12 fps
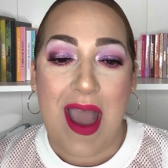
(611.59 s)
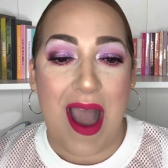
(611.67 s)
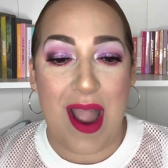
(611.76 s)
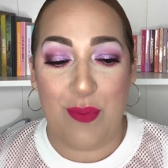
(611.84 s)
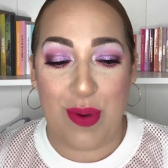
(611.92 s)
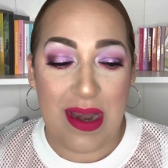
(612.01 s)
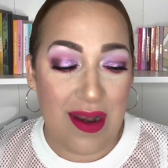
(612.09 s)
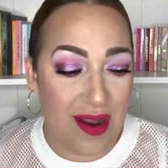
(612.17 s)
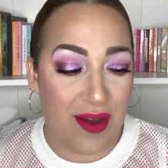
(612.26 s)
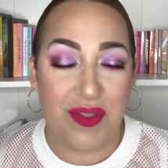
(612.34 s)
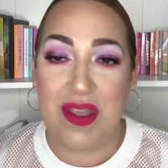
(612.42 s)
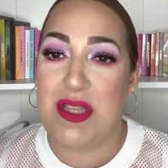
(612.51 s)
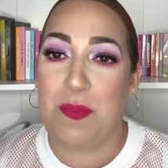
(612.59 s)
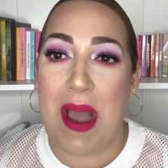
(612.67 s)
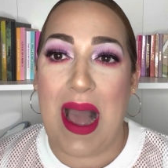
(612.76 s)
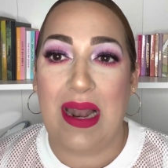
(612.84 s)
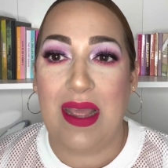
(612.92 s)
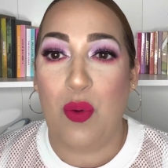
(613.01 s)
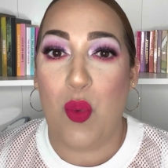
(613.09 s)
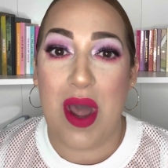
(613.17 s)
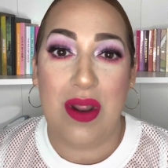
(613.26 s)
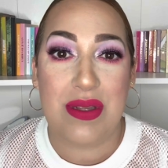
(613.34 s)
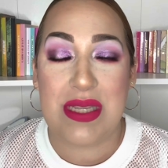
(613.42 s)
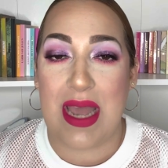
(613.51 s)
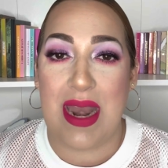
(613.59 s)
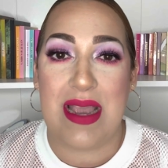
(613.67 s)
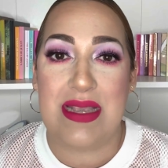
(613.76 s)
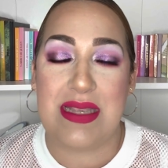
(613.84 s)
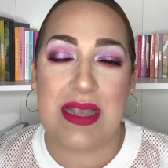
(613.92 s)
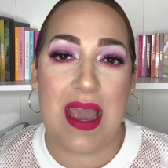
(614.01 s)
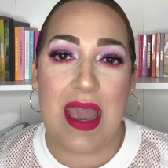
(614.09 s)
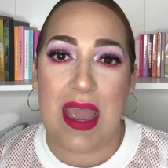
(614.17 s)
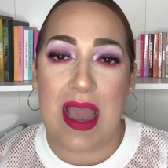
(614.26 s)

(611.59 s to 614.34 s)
I really love this palette. What else can I say?